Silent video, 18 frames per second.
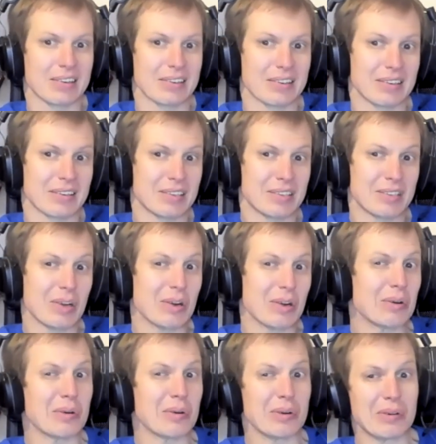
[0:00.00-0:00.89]

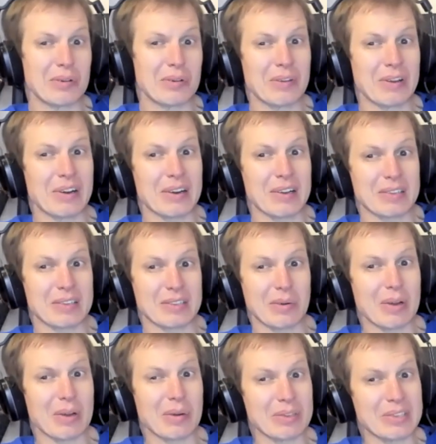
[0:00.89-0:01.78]
so
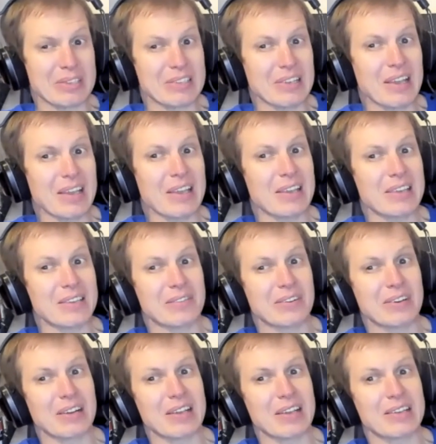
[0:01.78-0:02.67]
I would say is
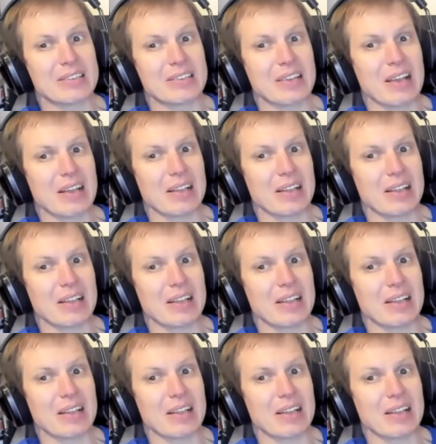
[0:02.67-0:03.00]
there is